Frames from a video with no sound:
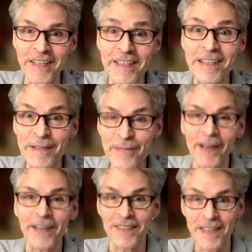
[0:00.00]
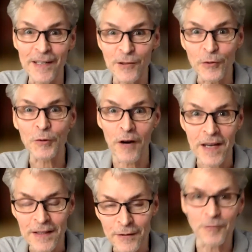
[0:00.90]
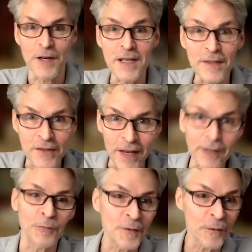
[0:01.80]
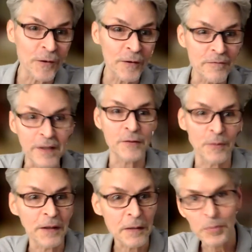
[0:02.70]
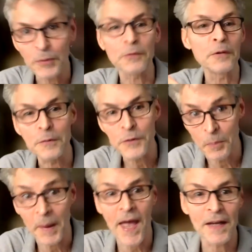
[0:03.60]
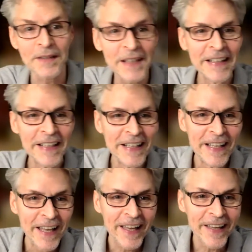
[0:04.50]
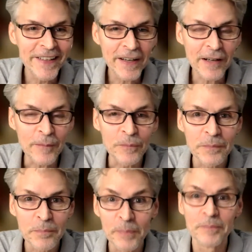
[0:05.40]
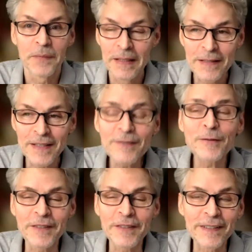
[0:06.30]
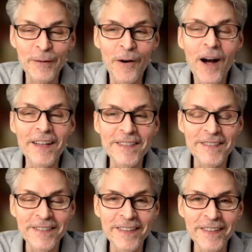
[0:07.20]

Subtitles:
India, Pakistan, Ukraine, Greece, Ecuador, Venezuela, Peru, Japan. And it's interesting to watch